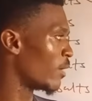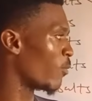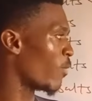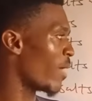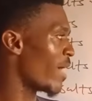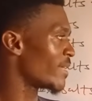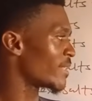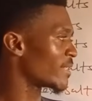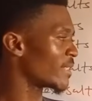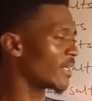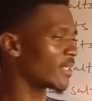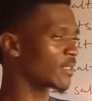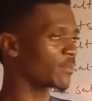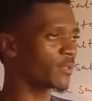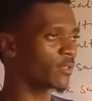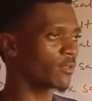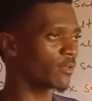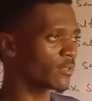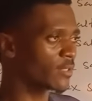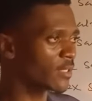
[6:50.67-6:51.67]
Why is that?
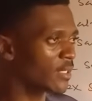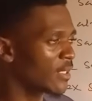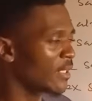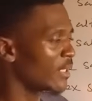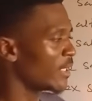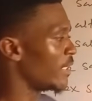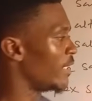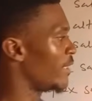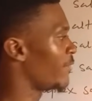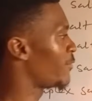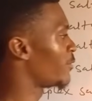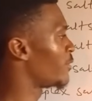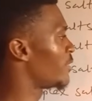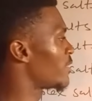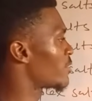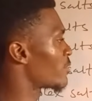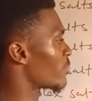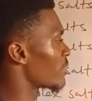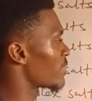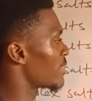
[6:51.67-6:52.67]
Because if you
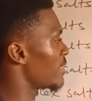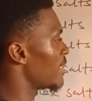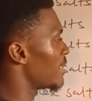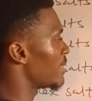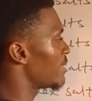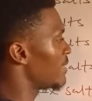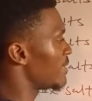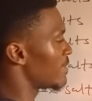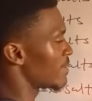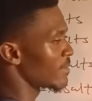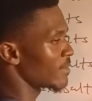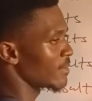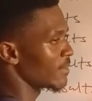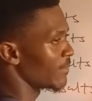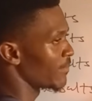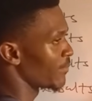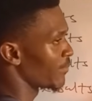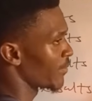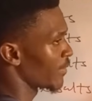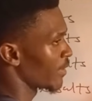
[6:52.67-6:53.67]
dissociate
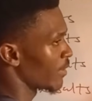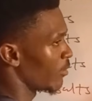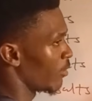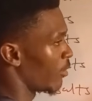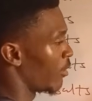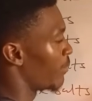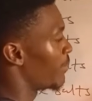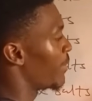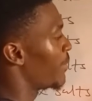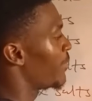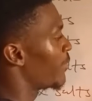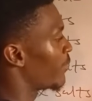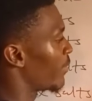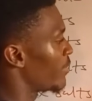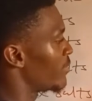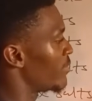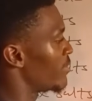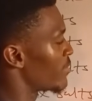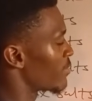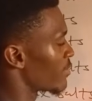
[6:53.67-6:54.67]
this, or maybe
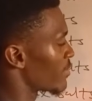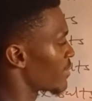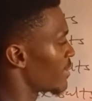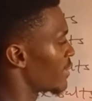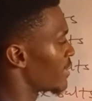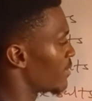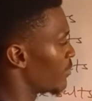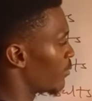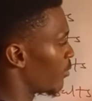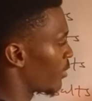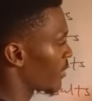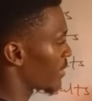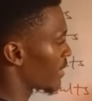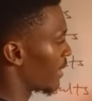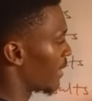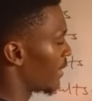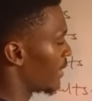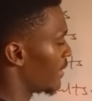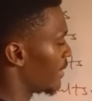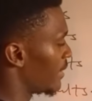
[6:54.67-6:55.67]
when you dissociate in
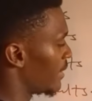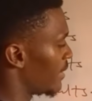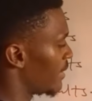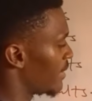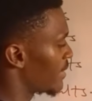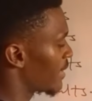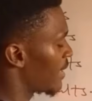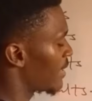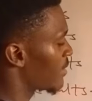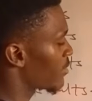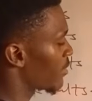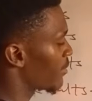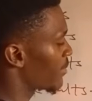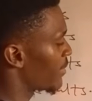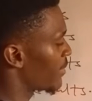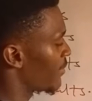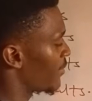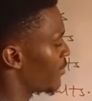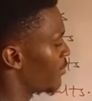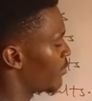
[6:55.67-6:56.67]
water, it ends up
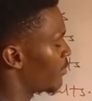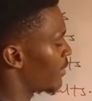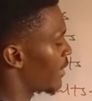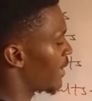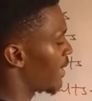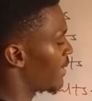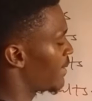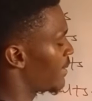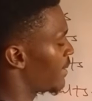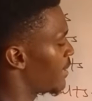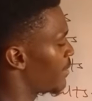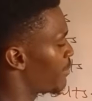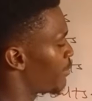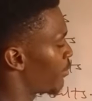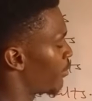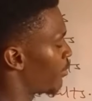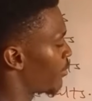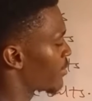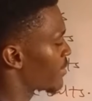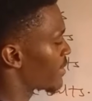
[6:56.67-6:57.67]
giving you Na
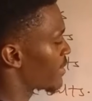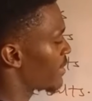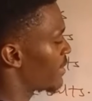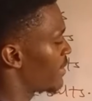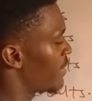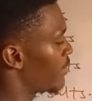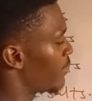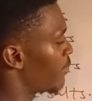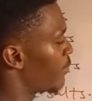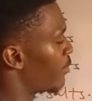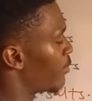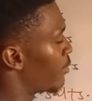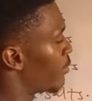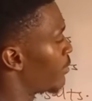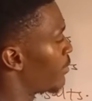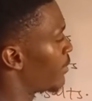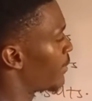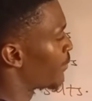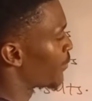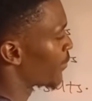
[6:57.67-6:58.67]
plus
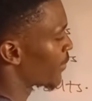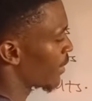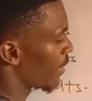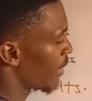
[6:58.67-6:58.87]
CO